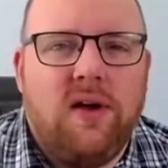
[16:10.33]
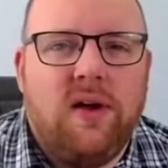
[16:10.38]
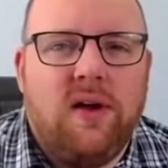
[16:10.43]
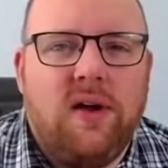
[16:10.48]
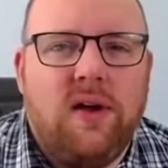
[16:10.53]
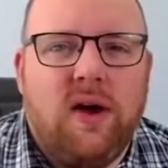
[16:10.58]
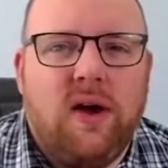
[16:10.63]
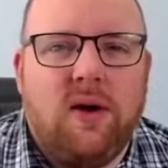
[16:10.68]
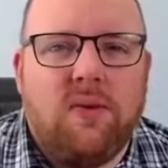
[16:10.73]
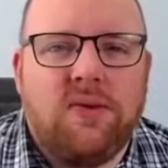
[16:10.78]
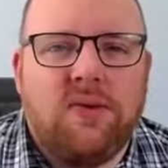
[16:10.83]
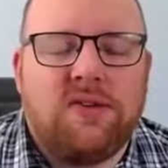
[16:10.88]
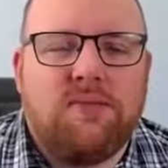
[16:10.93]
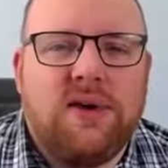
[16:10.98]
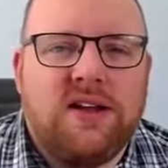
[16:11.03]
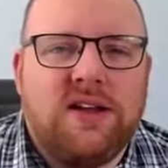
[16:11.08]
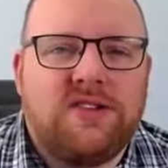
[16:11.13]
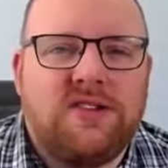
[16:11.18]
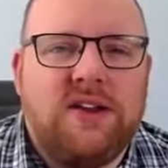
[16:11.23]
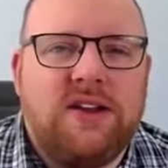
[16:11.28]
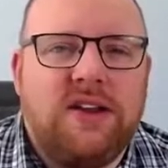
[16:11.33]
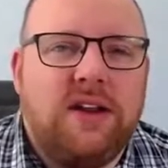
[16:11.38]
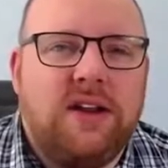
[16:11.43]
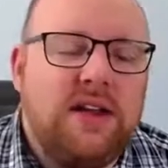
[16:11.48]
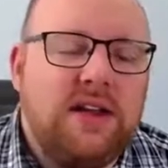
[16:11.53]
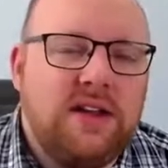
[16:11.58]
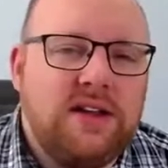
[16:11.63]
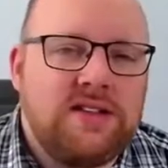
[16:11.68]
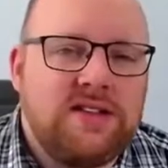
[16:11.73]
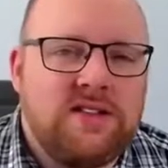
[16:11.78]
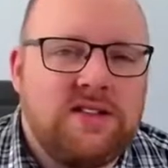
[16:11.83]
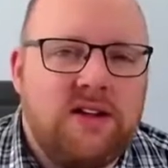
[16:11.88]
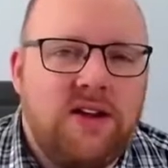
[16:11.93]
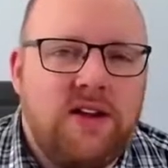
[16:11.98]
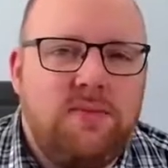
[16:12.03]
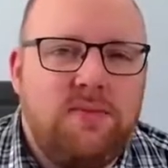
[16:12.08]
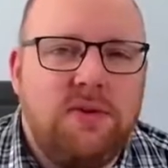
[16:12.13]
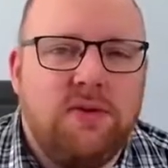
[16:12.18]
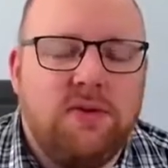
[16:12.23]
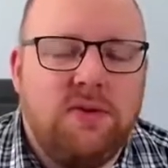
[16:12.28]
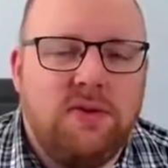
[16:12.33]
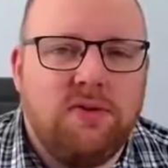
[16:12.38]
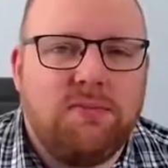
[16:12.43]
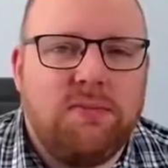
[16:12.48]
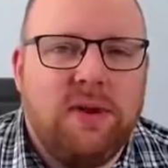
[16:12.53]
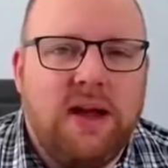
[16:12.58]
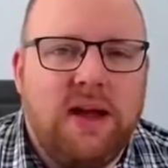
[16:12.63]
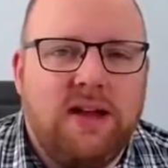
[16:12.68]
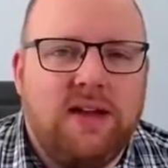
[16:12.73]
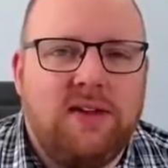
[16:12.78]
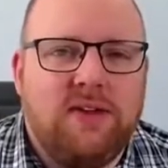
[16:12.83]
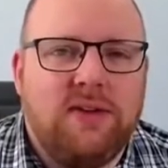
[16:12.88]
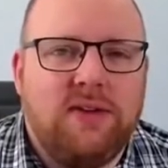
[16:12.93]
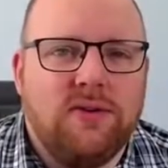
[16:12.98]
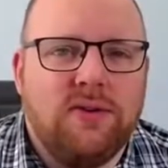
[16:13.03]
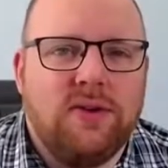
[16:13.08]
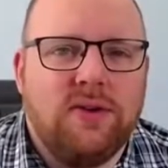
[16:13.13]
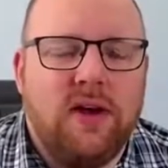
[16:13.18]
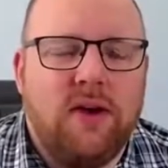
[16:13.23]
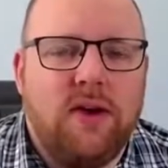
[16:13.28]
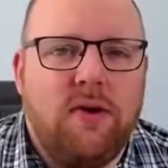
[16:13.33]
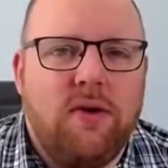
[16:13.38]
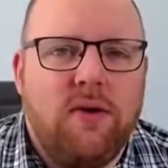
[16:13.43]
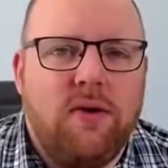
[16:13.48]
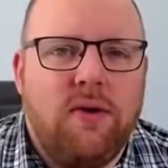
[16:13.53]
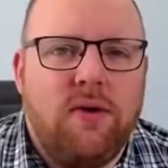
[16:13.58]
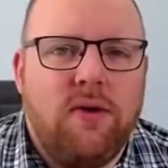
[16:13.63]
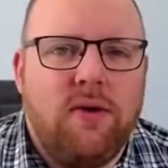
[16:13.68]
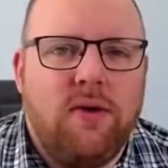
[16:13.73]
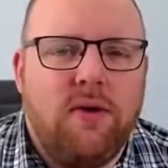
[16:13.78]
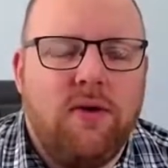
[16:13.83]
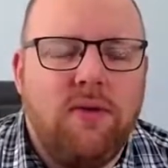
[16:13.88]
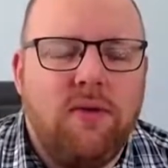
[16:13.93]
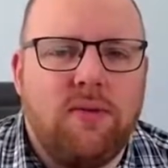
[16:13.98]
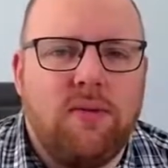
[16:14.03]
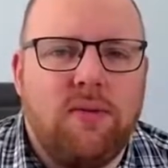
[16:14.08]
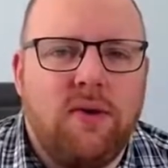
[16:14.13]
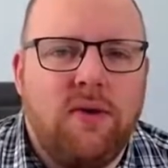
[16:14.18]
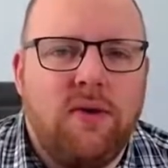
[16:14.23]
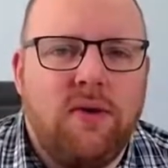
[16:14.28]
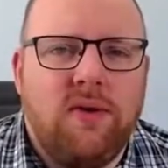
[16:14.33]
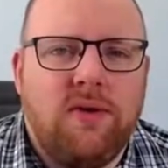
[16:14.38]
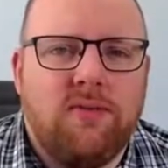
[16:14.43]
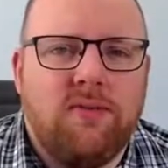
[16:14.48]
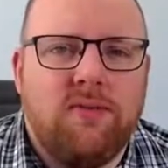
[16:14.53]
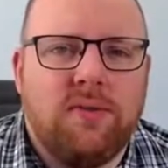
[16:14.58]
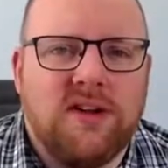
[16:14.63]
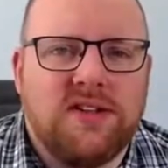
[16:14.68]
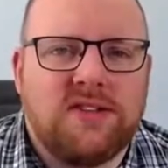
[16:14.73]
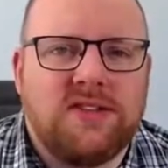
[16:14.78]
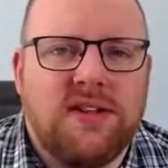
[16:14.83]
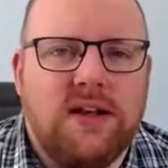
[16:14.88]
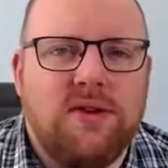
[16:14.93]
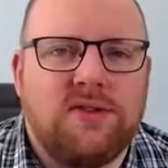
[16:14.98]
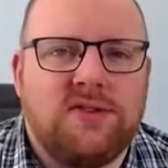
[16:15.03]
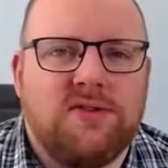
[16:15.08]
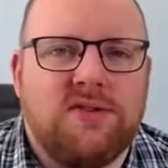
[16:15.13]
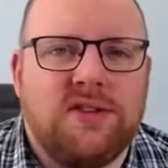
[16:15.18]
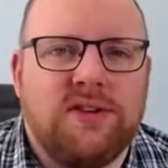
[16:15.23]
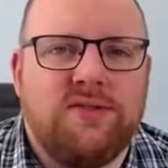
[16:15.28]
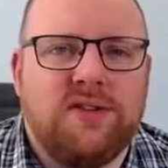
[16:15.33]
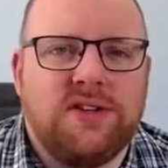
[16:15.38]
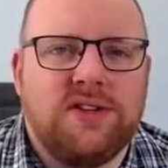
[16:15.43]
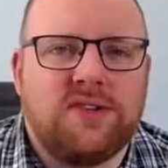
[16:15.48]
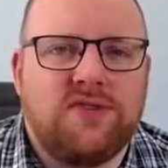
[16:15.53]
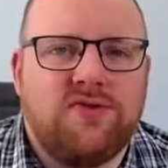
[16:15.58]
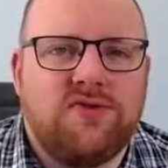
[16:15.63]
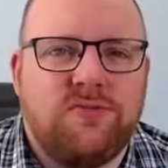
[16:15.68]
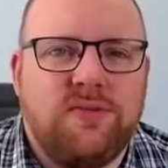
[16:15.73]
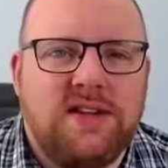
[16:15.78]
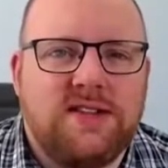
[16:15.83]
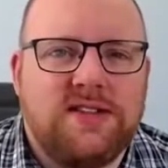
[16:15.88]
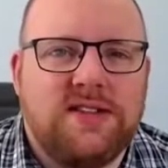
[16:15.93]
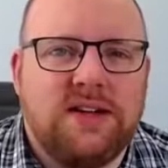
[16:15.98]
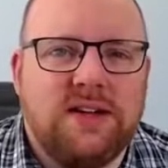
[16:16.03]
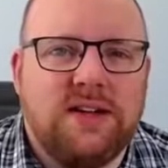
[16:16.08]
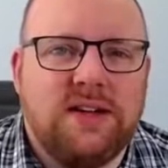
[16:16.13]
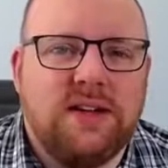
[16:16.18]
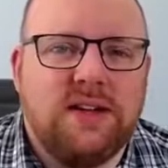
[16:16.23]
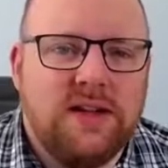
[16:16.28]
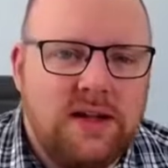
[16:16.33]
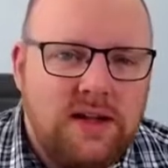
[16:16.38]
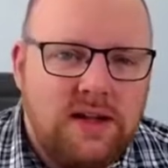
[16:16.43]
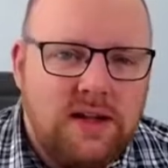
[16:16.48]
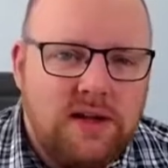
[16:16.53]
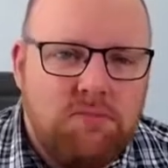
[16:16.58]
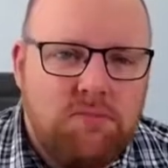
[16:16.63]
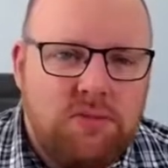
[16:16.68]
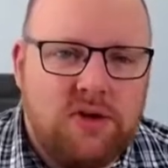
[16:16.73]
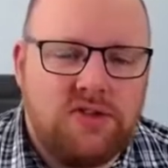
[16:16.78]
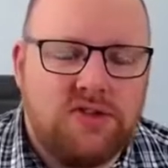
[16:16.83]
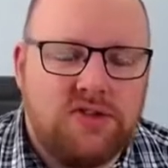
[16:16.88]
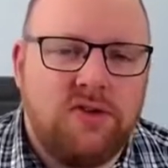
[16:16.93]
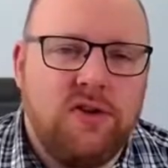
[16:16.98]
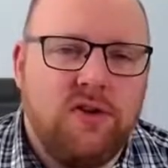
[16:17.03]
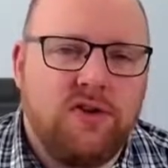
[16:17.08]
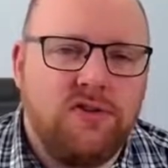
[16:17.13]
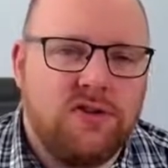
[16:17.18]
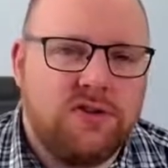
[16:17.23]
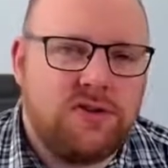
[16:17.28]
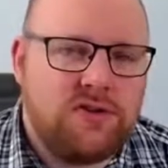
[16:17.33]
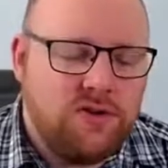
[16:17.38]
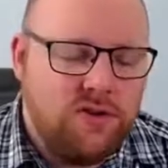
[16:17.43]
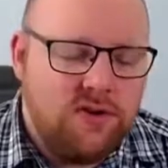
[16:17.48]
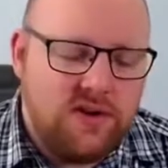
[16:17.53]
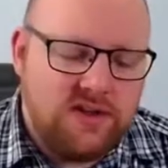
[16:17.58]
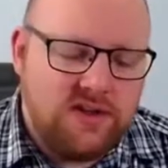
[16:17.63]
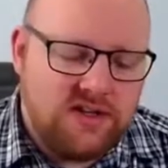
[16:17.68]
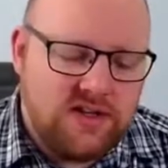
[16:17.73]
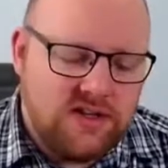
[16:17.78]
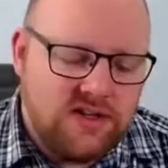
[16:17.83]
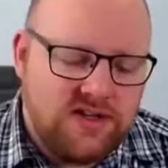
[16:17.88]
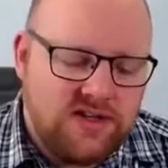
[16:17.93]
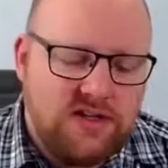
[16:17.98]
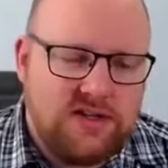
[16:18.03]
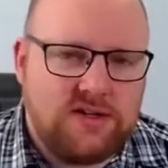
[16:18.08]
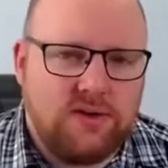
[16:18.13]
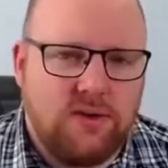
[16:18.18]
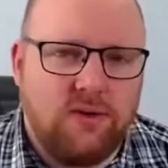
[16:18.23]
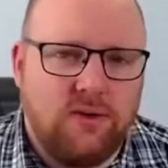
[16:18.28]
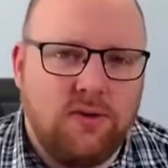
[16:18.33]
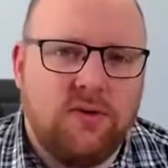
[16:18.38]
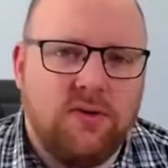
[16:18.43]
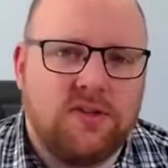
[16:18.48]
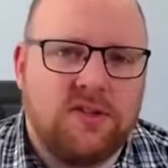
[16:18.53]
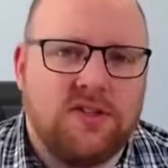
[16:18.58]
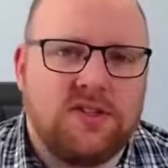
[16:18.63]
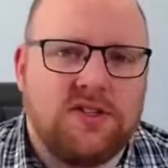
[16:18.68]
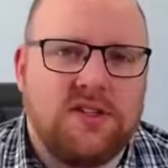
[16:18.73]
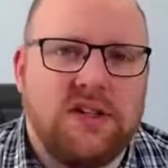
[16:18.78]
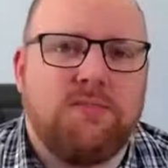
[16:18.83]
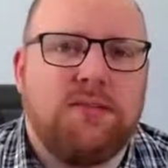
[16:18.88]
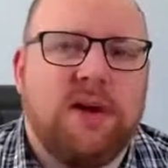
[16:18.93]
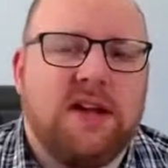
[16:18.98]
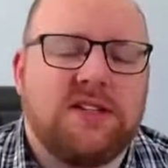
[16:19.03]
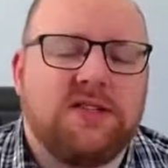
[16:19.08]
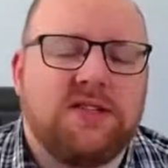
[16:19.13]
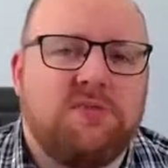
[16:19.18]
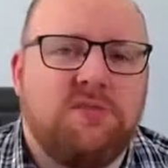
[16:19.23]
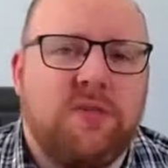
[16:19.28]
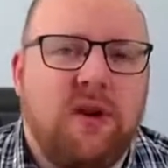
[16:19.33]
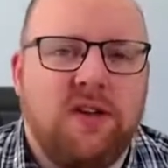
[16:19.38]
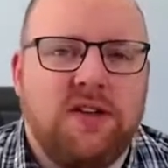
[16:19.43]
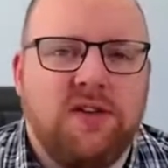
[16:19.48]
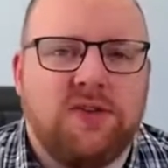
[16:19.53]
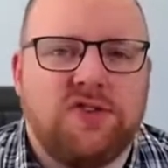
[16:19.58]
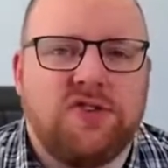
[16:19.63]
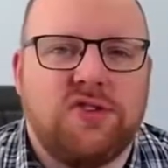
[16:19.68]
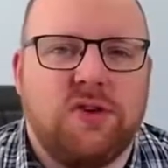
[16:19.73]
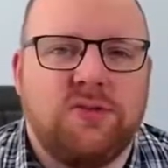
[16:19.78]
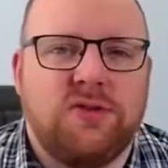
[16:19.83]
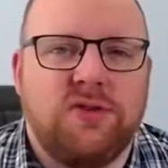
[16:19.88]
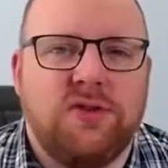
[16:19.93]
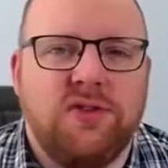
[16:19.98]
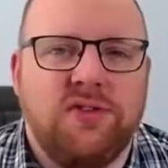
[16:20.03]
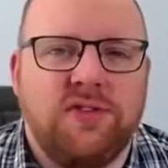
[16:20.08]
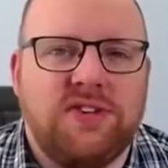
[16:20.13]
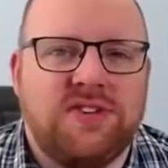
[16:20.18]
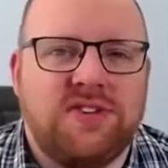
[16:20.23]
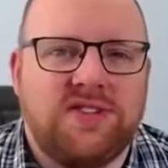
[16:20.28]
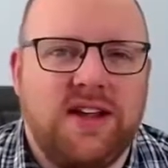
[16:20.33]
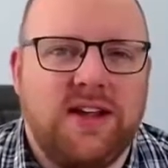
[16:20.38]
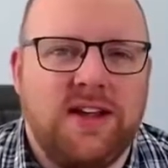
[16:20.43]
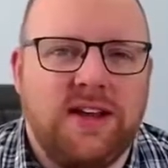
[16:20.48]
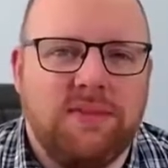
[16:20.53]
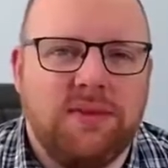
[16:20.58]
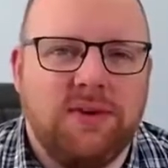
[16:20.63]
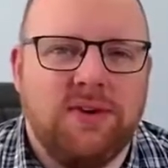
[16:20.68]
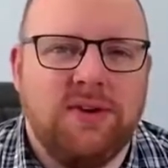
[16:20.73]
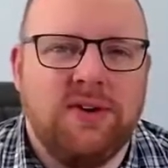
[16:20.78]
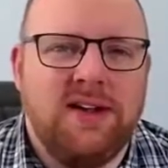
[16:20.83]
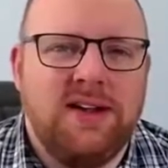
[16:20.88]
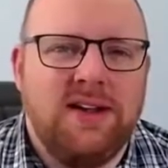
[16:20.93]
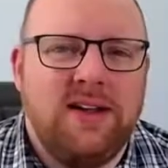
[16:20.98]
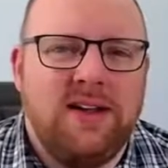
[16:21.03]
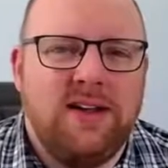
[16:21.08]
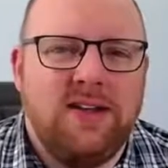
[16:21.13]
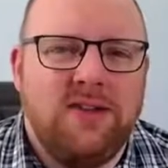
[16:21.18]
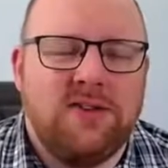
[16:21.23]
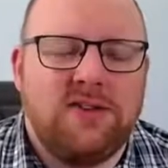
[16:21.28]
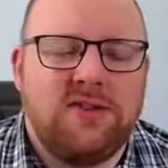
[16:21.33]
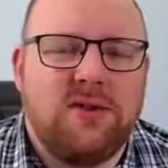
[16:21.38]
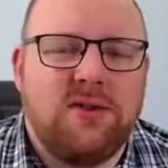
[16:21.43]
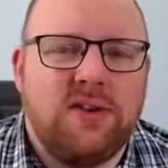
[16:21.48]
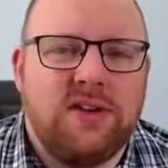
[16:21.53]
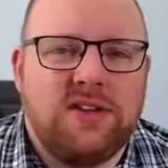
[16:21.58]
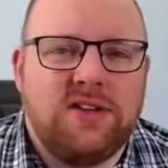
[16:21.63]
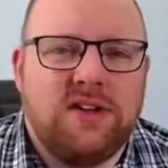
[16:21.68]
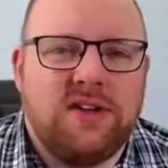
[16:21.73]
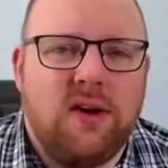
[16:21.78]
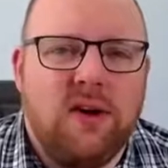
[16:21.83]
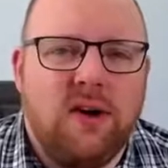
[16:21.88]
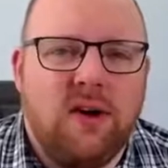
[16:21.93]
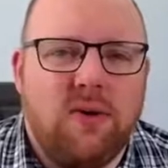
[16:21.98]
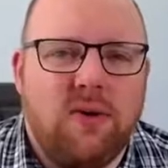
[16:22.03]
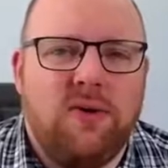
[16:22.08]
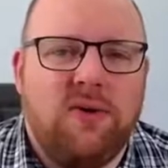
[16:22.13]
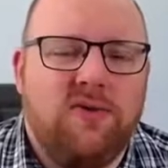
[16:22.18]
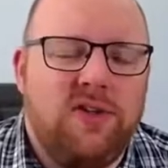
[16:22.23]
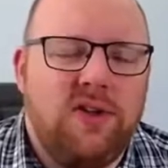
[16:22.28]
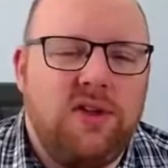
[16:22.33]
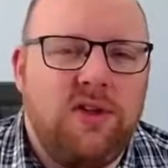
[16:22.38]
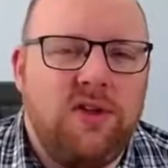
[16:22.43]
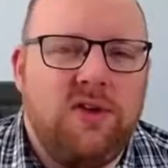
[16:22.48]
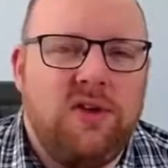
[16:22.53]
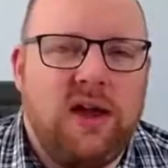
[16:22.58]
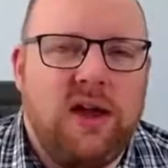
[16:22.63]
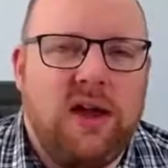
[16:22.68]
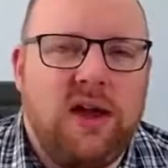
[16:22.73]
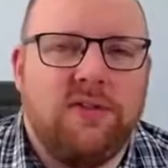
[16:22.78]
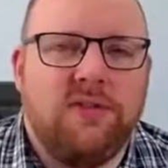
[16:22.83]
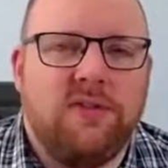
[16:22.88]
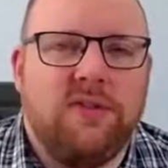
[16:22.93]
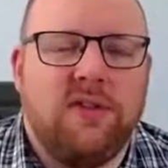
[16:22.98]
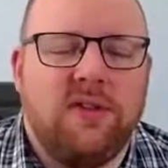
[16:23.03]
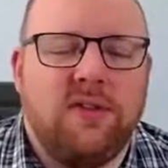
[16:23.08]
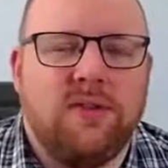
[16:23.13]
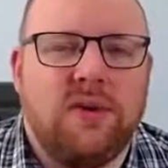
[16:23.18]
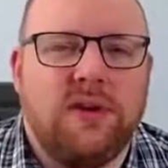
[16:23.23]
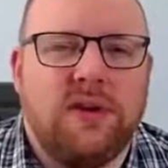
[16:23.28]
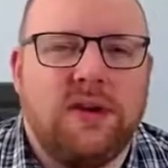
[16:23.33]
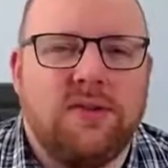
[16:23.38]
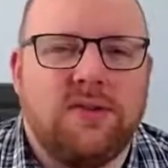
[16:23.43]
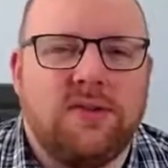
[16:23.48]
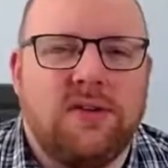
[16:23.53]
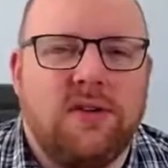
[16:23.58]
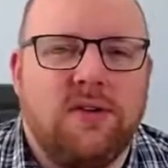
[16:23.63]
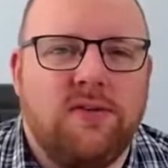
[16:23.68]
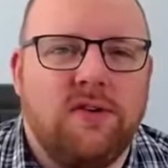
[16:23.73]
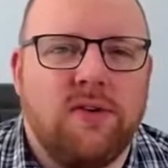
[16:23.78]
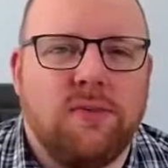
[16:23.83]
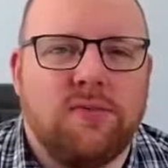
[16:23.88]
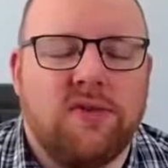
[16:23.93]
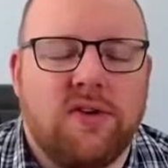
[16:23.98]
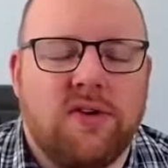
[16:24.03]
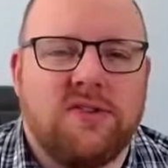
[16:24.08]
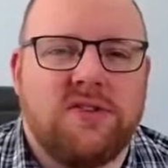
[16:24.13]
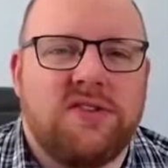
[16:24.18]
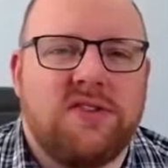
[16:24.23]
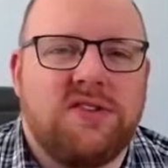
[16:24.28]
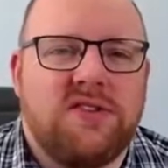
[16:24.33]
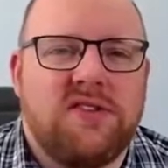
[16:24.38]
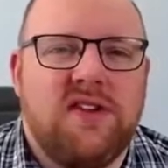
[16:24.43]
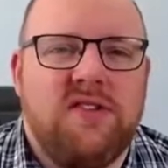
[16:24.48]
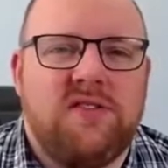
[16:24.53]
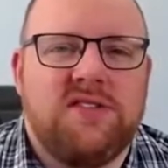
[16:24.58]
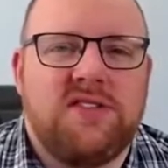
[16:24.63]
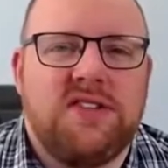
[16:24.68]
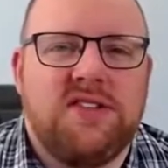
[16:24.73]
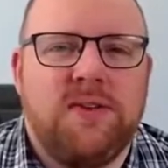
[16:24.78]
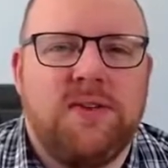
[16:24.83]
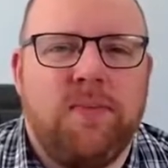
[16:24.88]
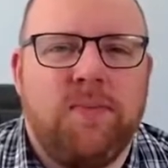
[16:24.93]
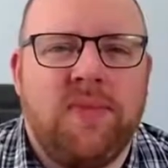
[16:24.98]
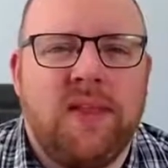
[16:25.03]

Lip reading: I would imagine in a year's time, you'll look back and you'll go, oh, my sales have increased dramatically, because you're not just talking to this little audience that pass by your shop door each day anymore. You're talking to the whole of the UK, if not the world, of your products and services.